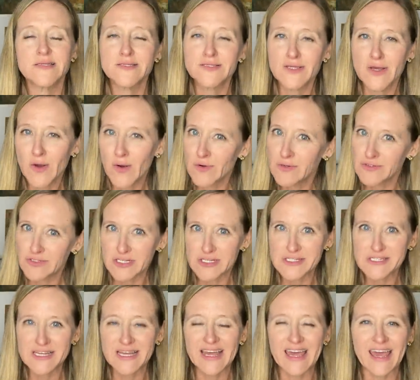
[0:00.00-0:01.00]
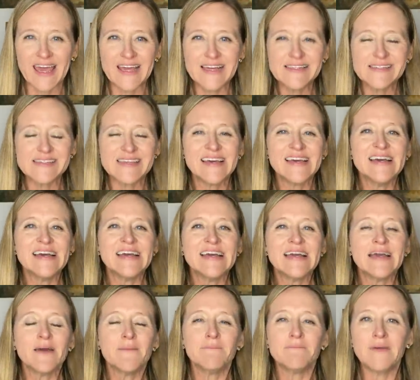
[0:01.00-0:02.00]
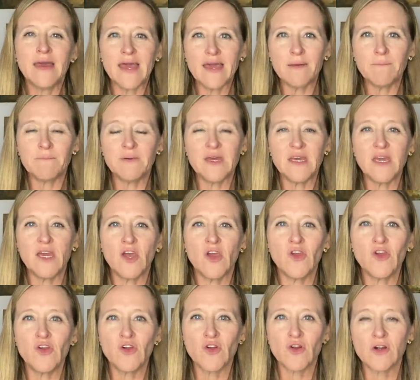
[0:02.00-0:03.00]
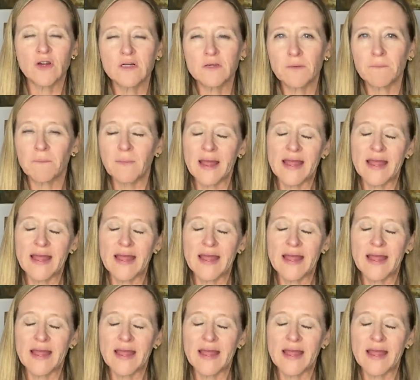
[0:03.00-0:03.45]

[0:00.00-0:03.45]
So just in case, maybe you're